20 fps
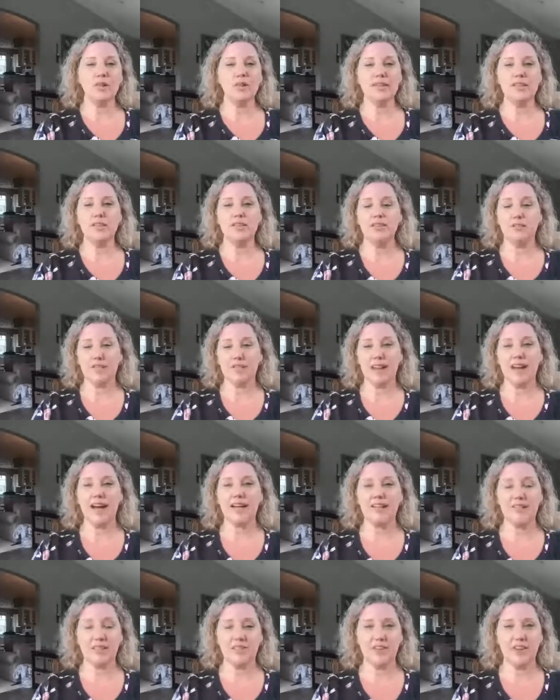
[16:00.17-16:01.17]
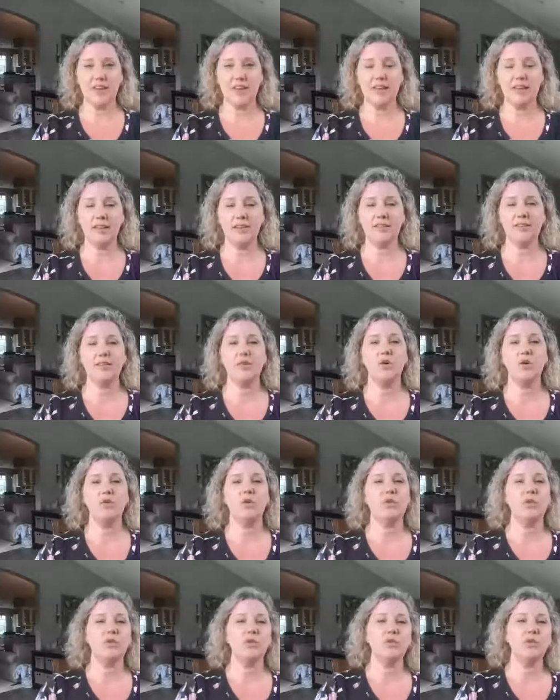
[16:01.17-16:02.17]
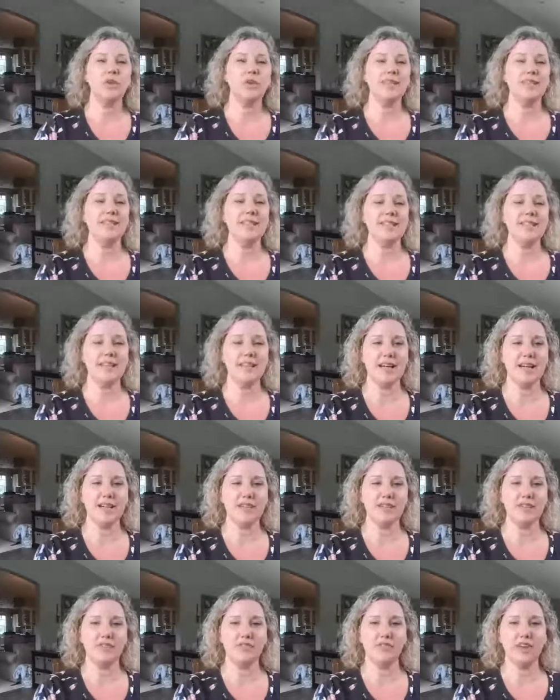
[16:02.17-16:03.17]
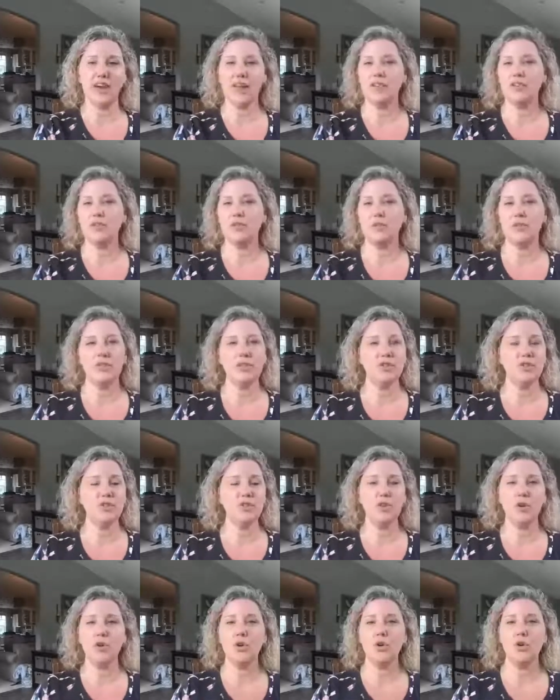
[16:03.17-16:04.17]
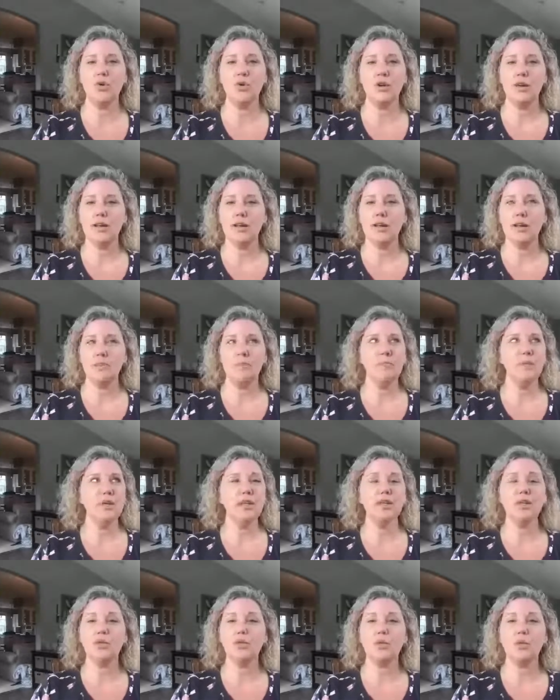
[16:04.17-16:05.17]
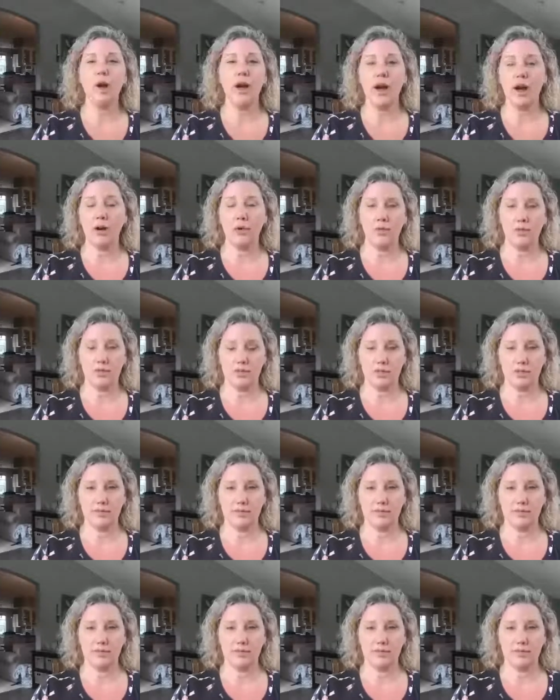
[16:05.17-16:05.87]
either toxifying or you are detoxifying. There is no middle ground.